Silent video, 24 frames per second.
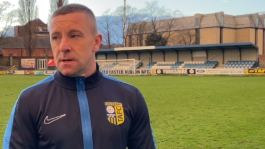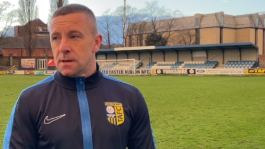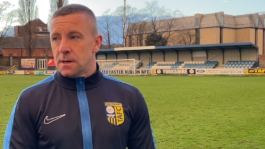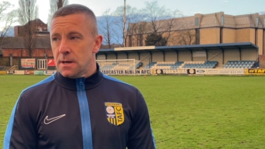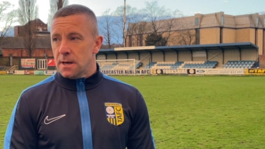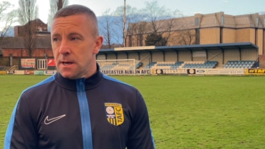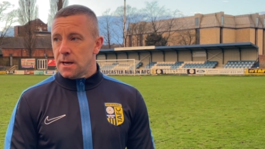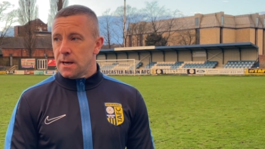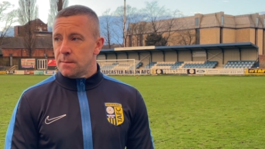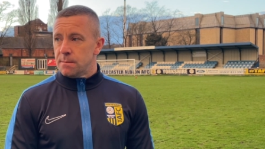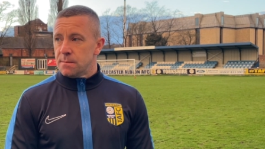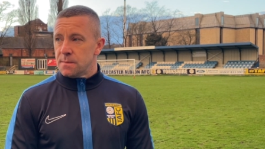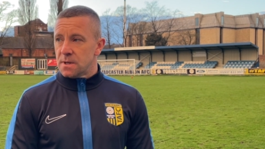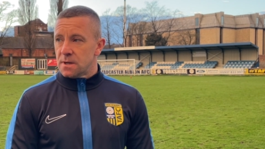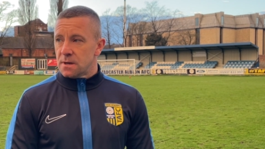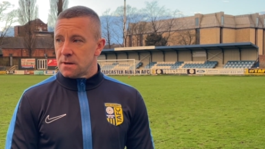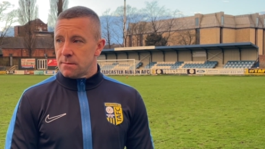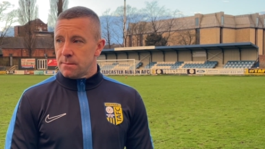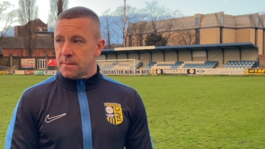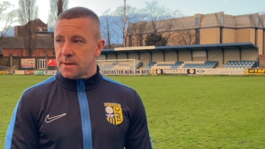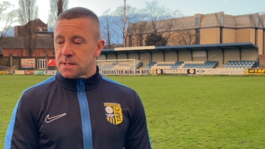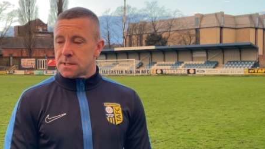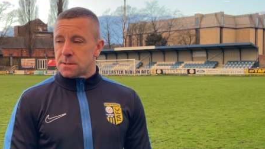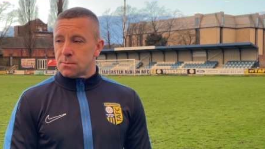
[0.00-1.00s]

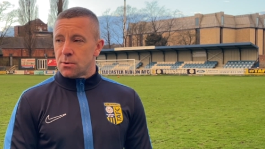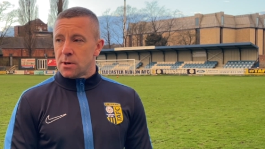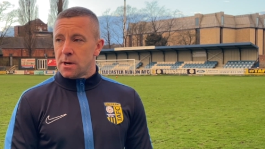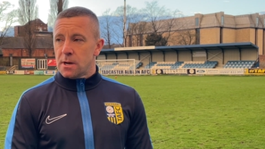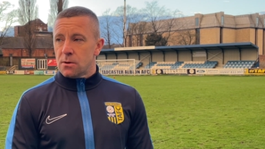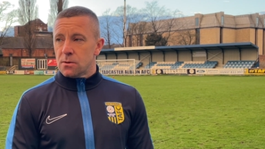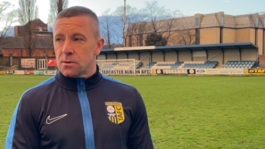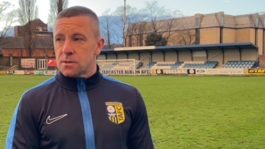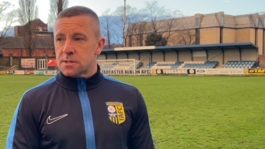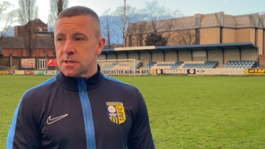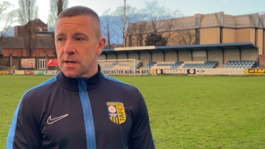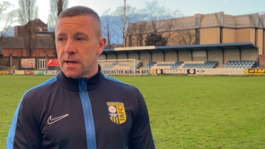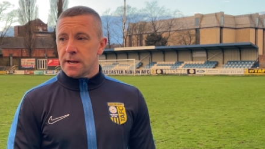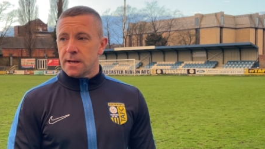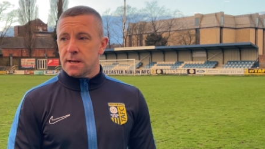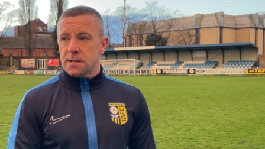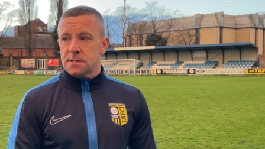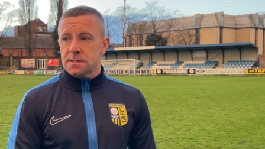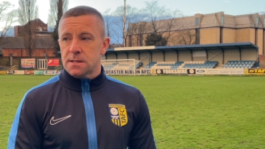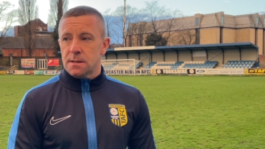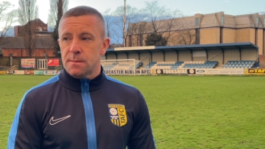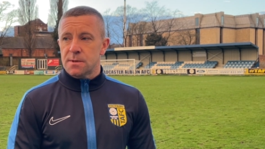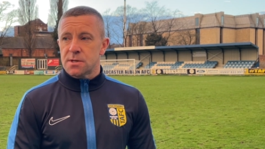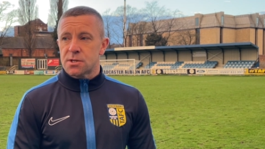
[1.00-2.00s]
They've made some really good
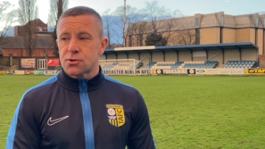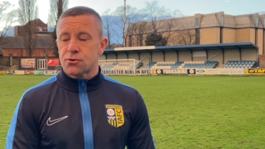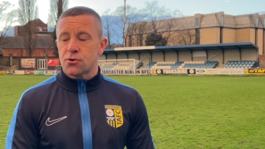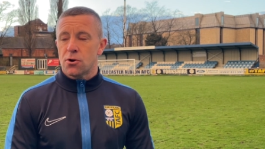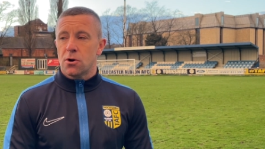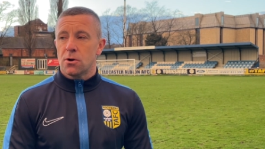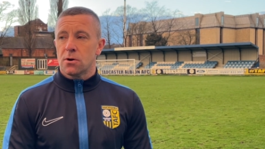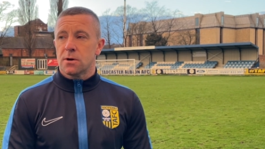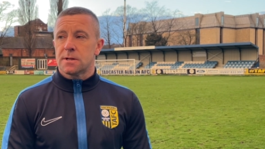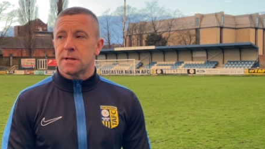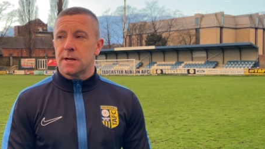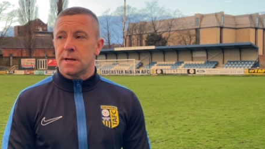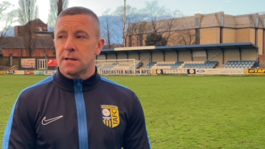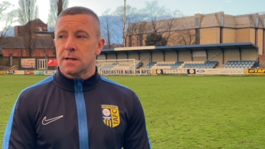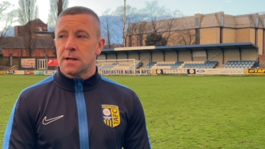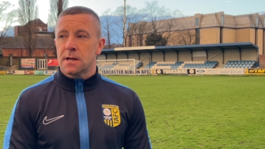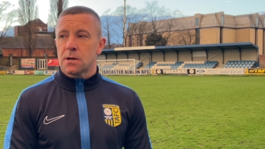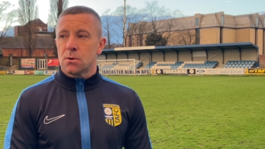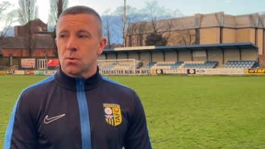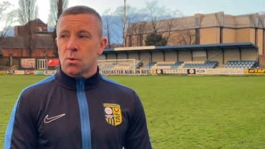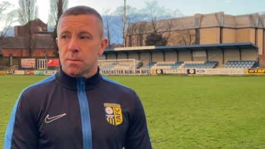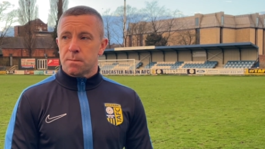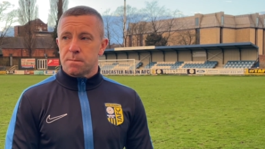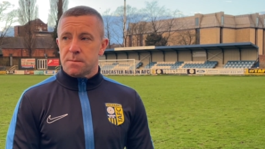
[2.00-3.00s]
signings. They'll be strong. I think they'll
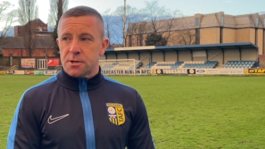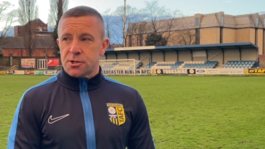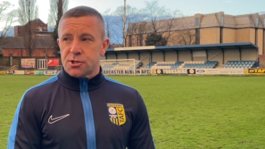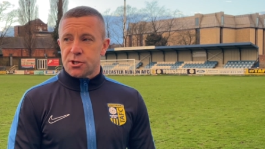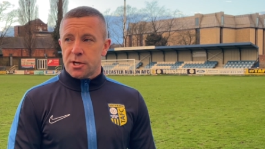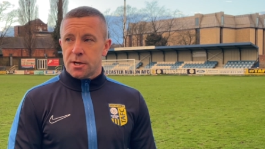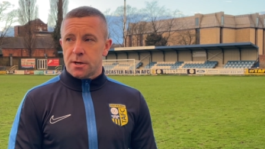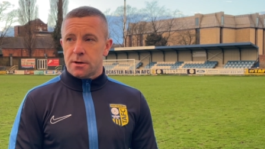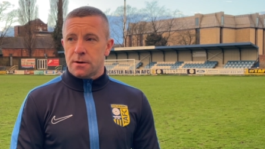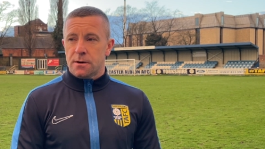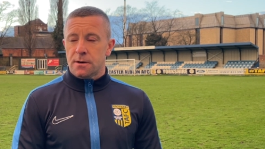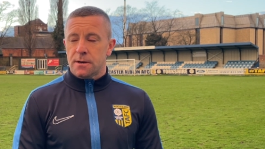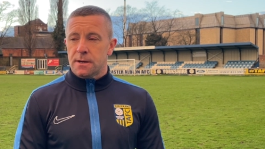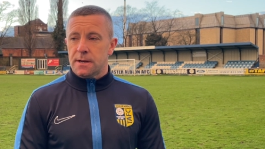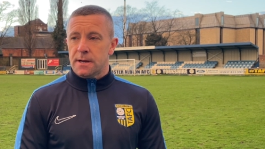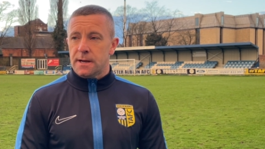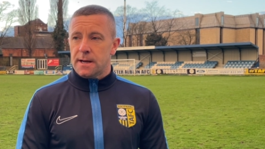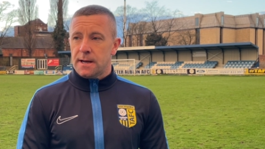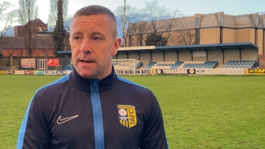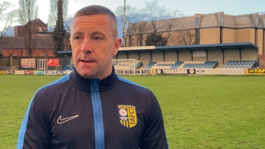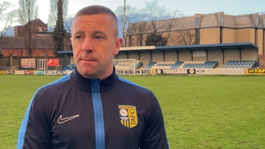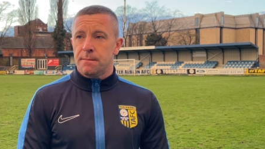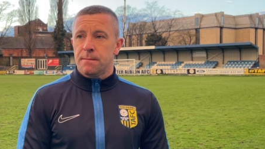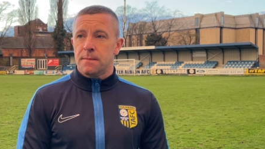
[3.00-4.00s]
go up this year,
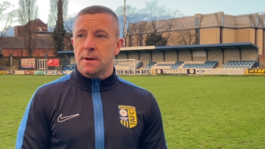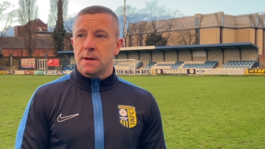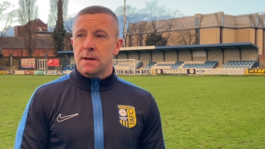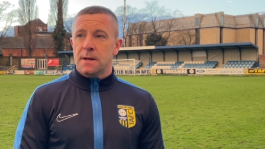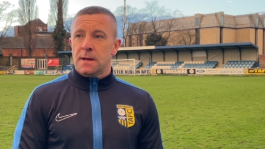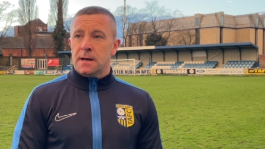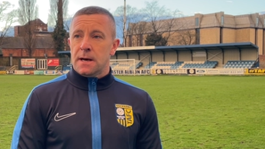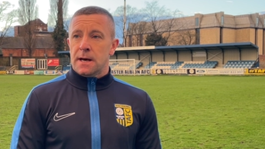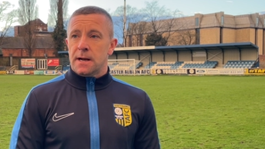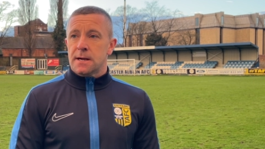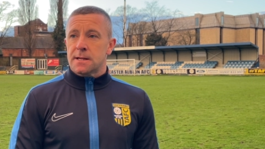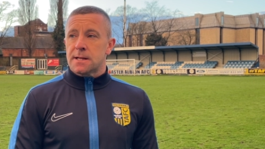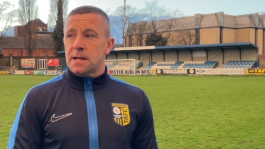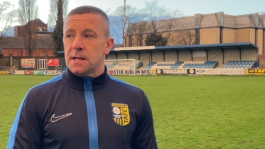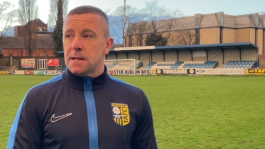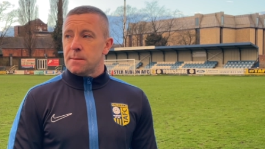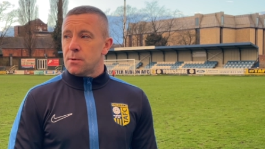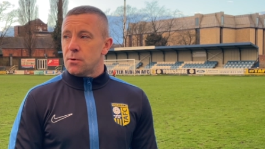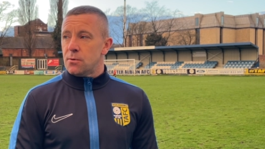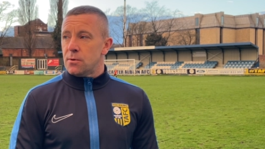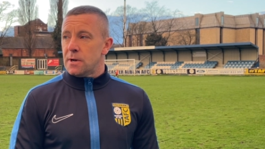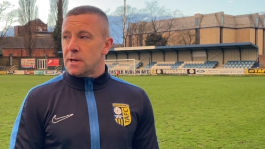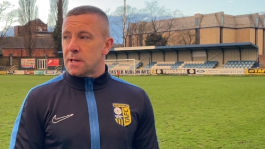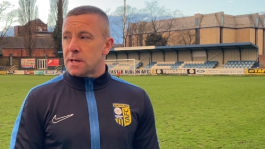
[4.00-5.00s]
and I think they'll
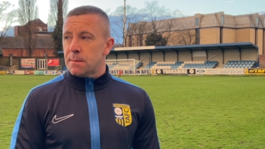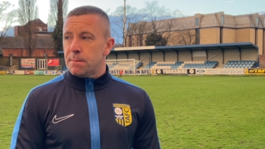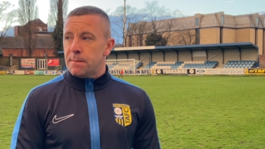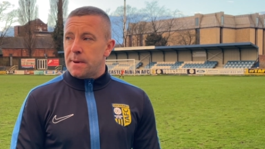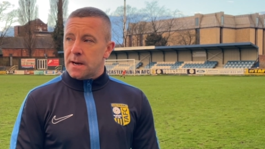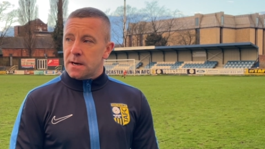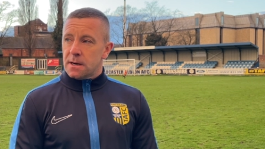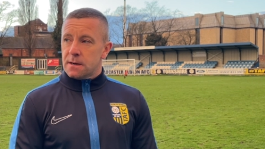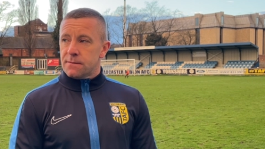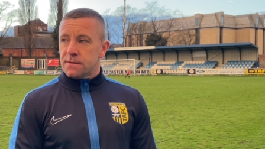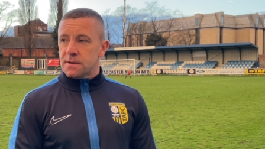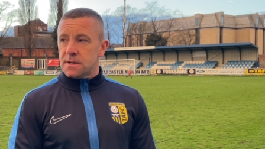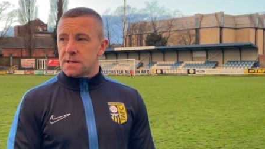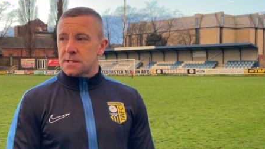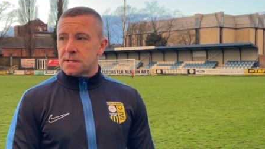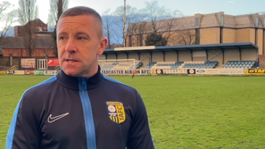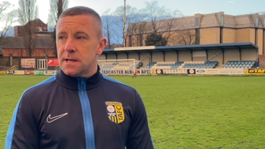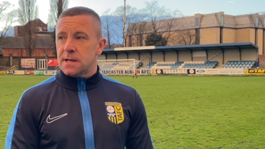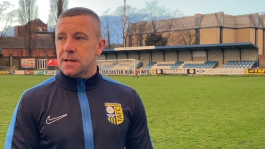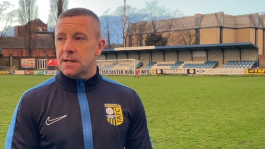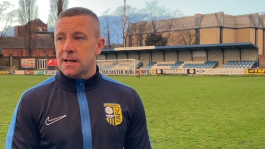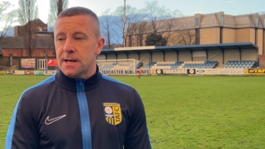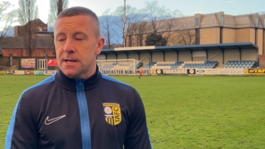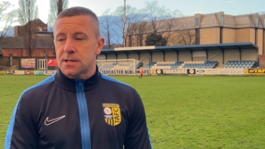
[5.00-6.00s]
be really competitive in this
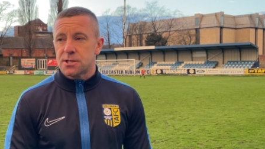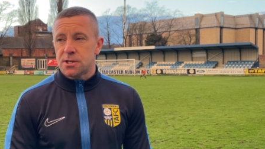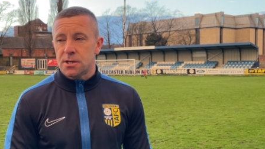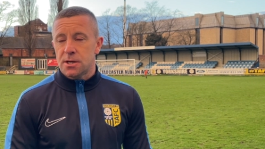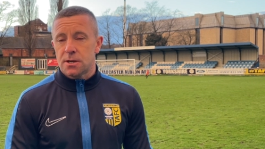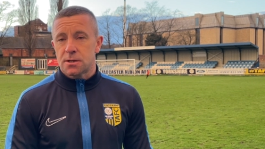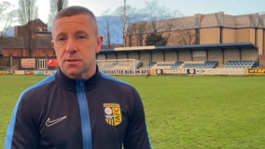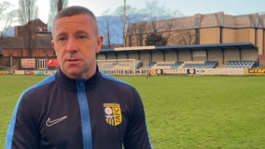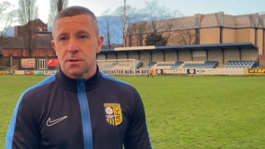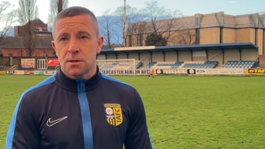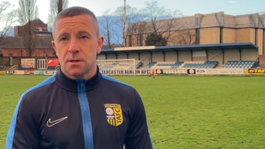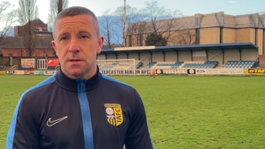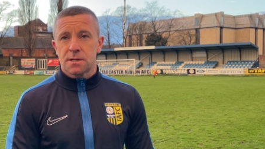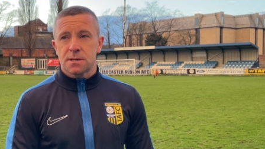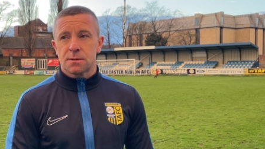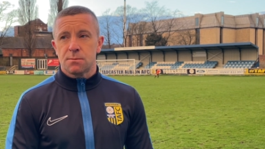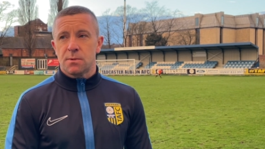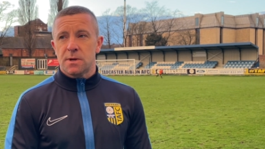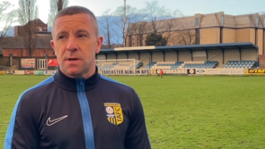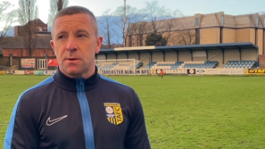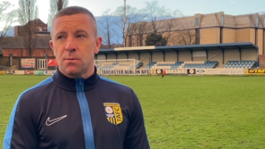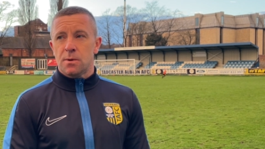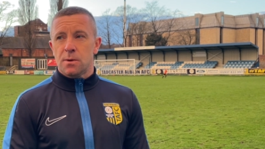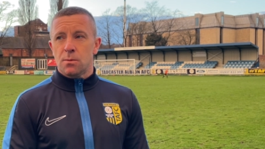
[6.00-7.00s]
league next year. So
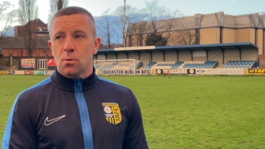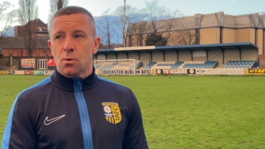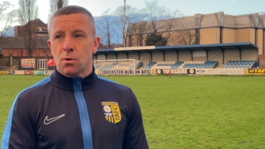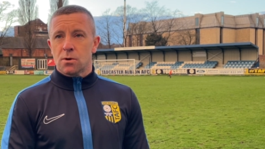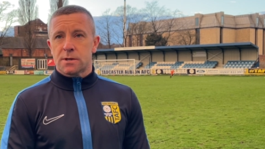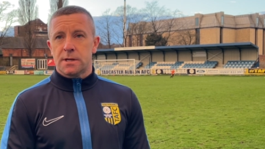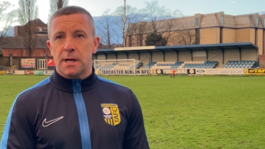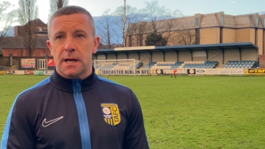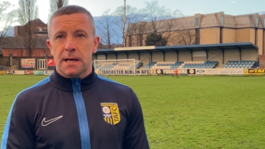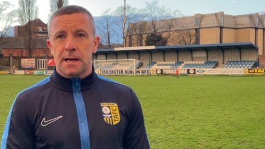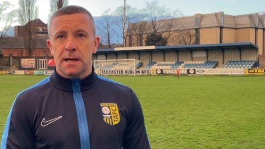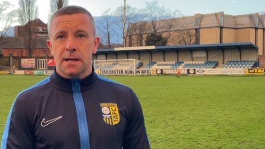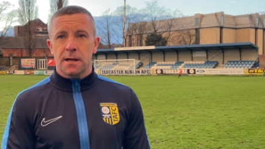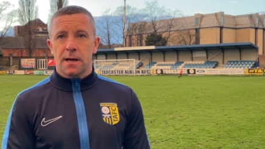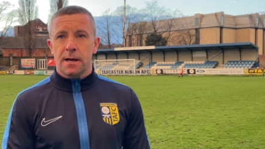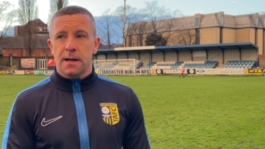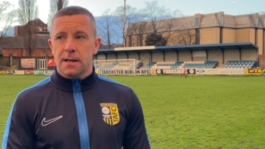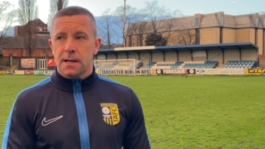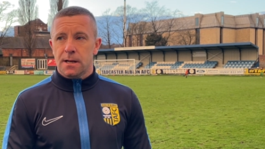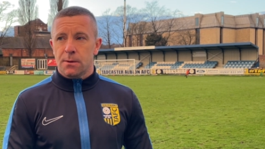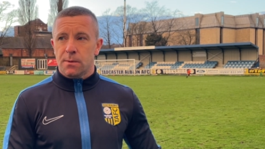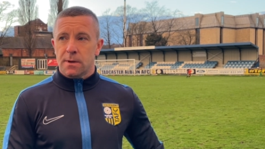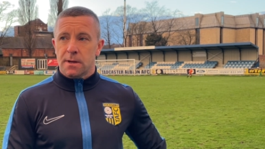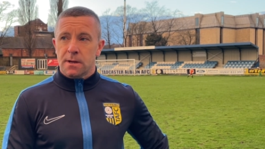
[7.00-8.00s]
listen, we won't take it
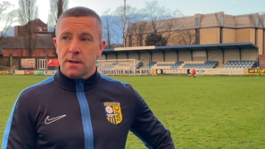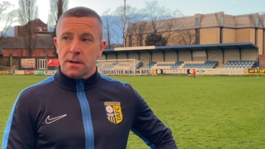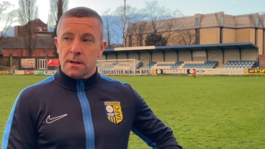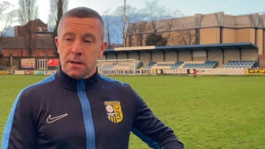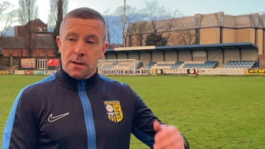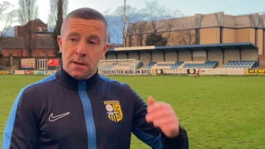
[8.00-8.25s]
lightly.